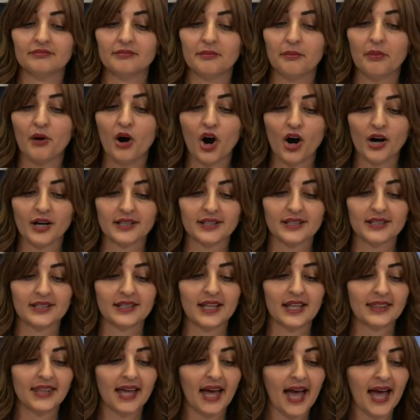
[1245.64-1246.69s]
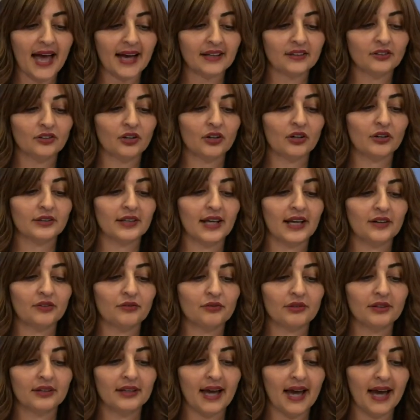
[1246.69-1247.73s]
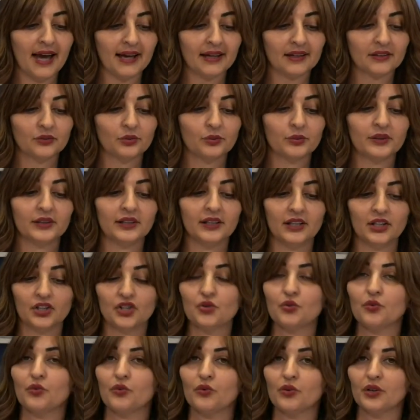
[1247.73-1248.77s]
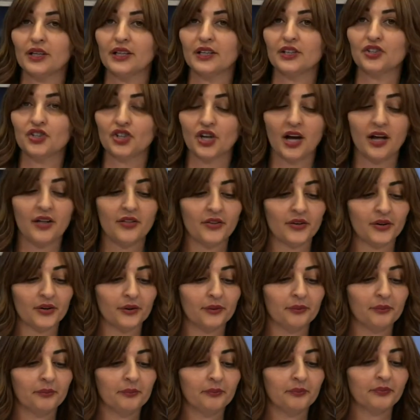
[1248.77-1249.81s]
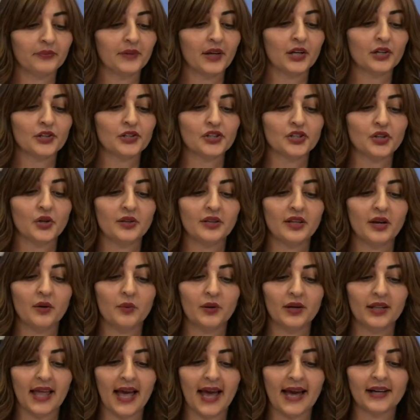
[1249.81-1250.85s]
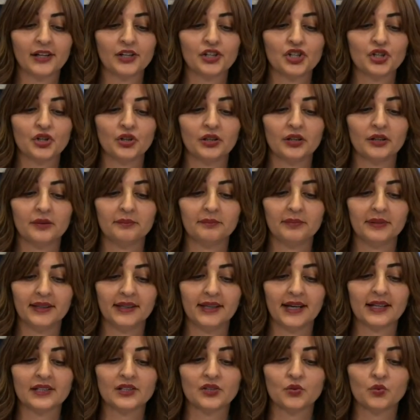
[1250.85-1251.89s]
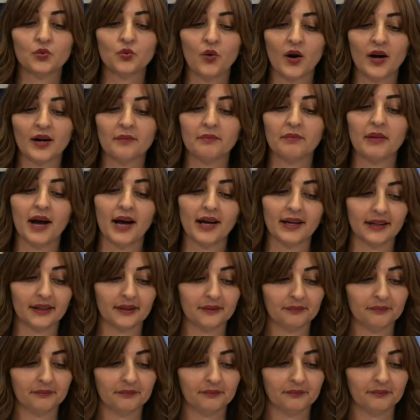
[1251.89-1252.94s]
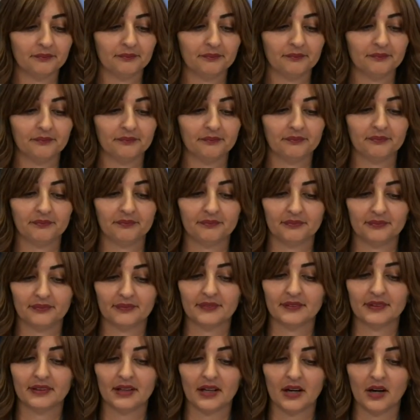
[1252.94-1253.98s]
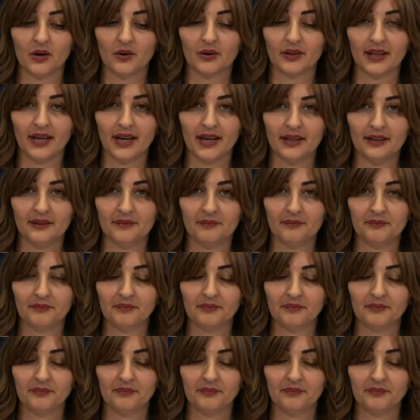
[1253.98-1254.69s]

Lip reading: parts that act on and react with each other. So they will actually be as one body. Okay?